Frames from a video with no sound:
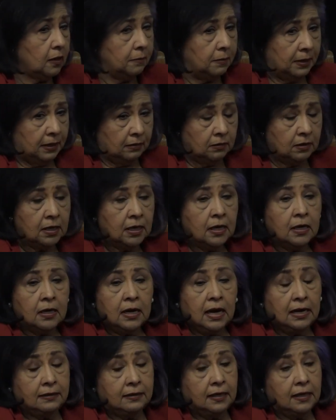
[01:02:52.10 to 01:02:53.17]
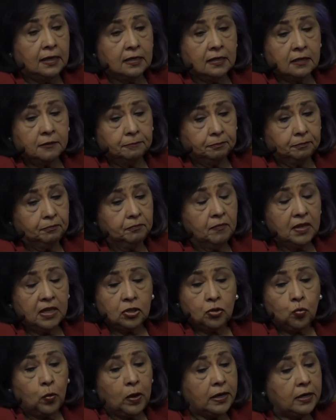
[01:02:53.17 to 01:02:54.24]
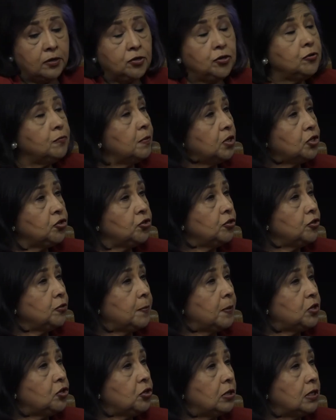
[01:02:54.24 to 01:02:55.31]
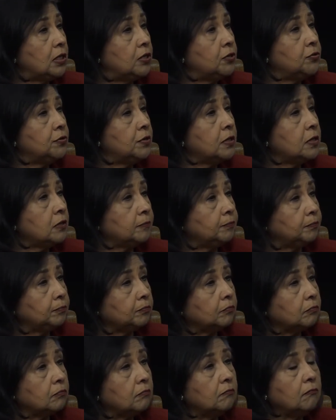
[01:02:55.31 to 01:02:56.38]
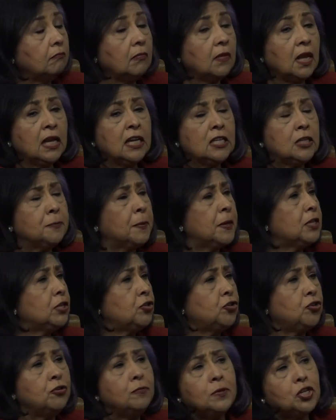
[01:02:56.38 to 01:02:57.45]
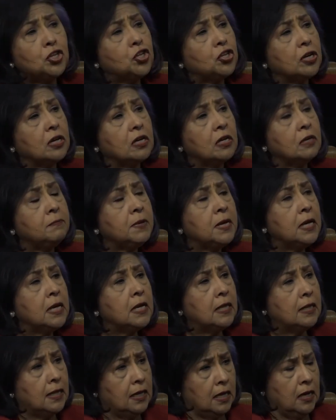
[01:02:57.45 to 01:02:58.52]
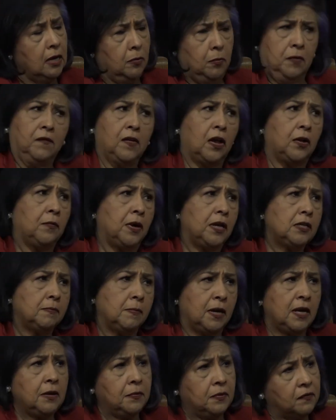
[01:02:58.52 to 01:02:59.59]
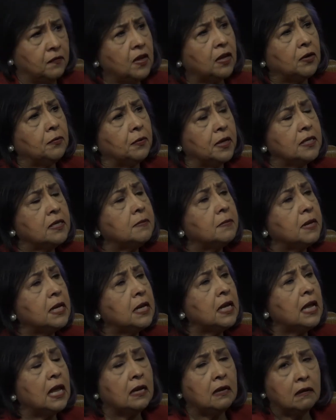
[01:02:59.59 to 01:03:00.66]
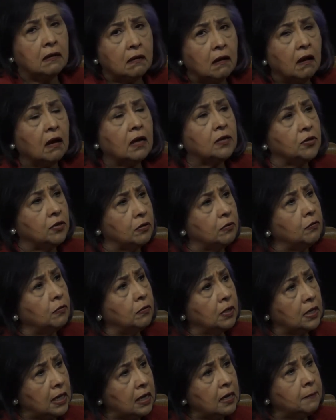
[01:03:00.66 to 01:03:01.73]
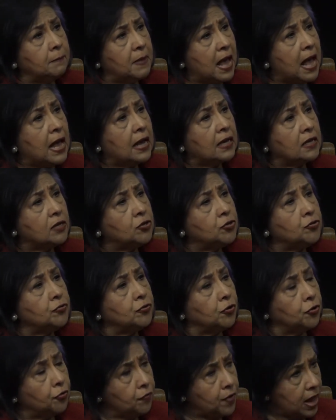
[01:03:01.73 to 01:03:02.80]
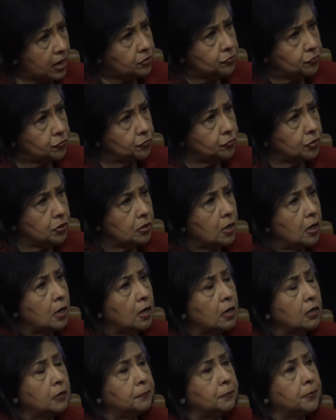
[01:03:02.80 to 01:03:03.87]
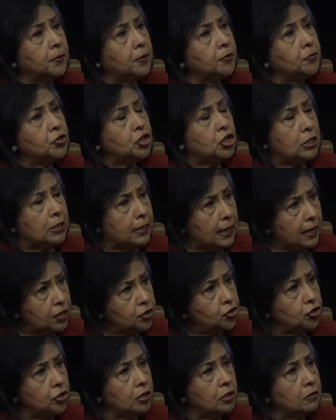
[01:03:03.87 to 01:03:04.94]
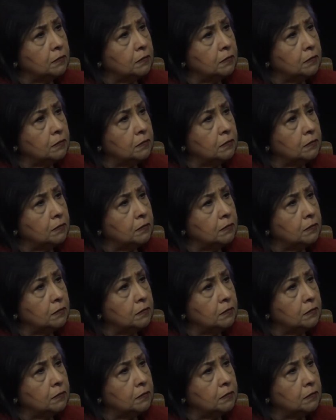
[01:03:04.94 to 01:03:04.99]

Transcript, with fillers: about. I think it, it's wedded too much to special interest. It spends too much time thinking we've got to raise money, we've got to raise money, and not getting back into the grassroots approach, engaging